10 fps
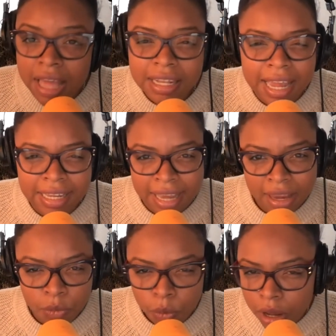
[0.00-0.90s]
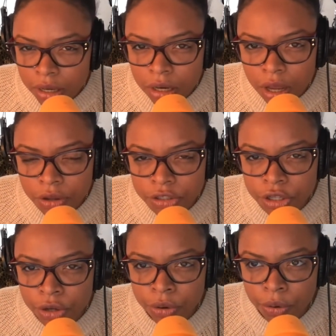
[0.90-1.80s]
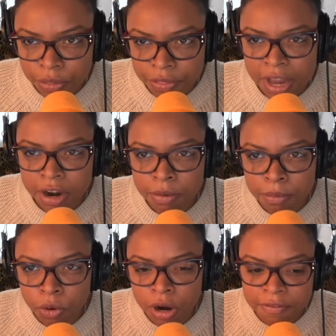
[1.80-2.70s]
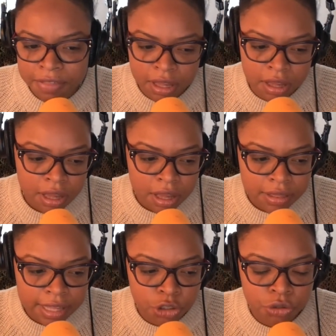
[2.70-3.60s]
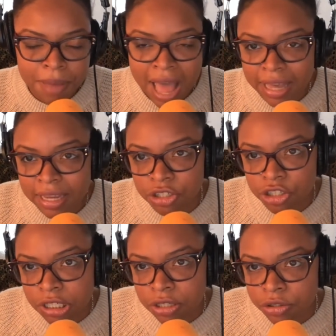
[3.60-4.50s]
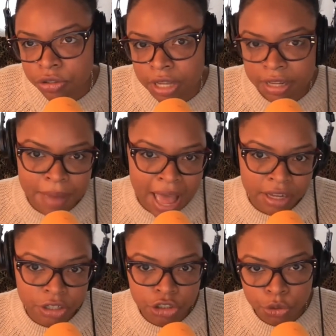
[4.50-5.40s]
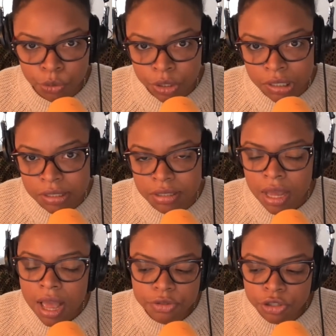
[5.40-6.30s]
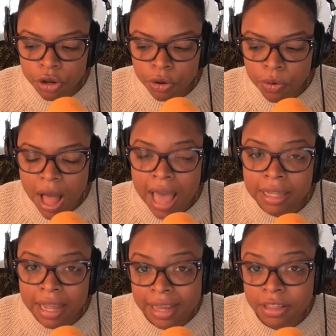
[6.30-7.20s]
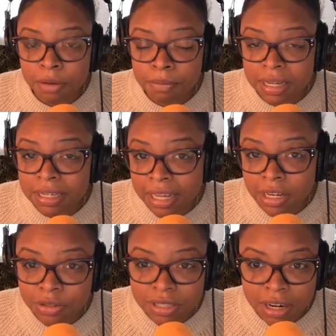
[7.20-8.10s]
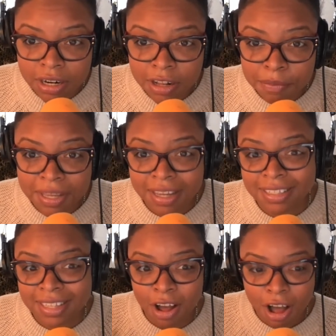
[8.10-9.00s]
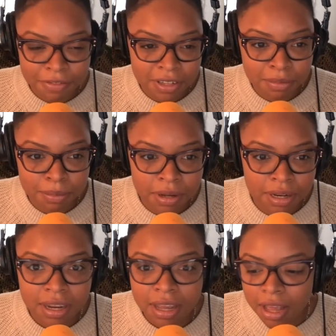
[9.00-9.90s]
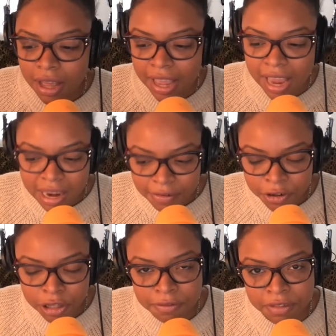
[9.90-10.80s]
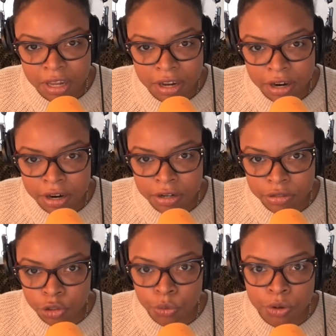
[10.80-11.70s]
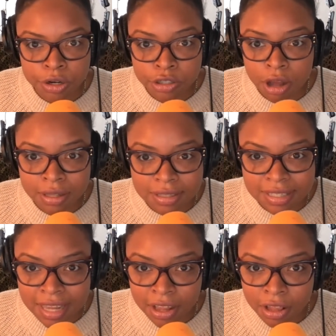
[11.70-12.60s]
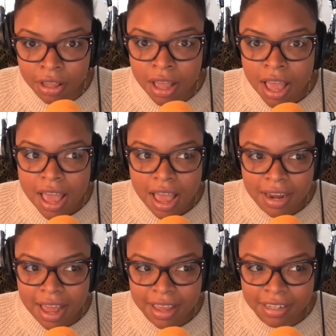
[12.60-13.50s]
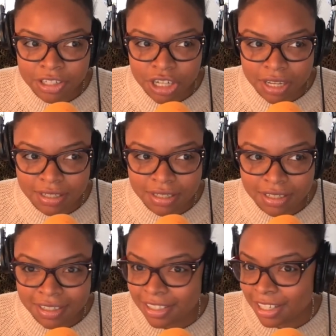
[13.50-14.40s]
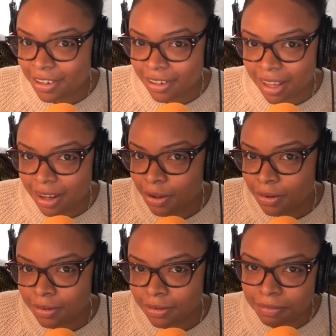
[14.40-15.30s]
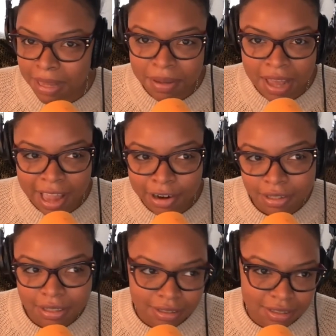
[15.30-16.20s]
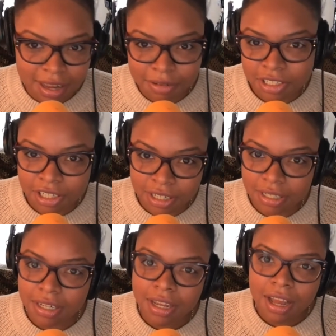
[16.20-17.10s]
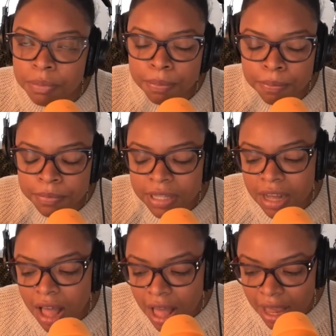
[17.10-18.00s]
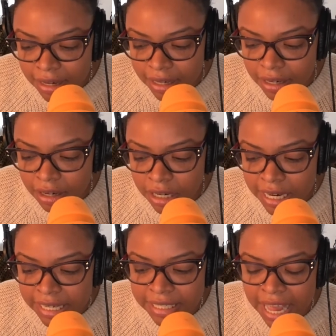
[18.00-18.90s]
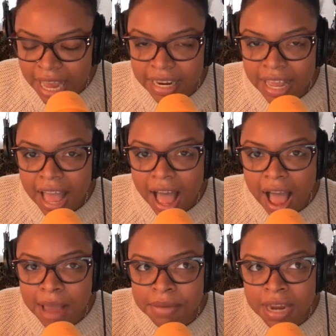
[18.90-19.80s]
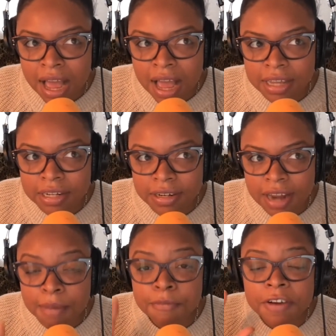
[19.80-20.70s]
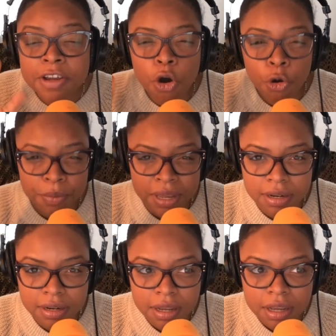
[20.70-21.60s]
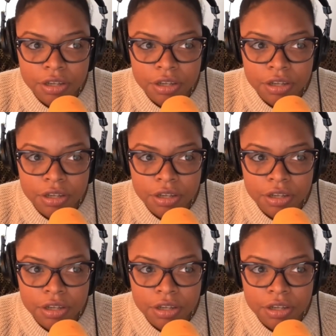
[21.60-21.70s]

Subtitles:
Like Gate One also, they're more of they do package deals, like package tours. So I like their Monday newsletter because they often put a handful of their tours on sale, and I can just consider like, oh, maybe Ireland sounds good. The con here is that I'm very open.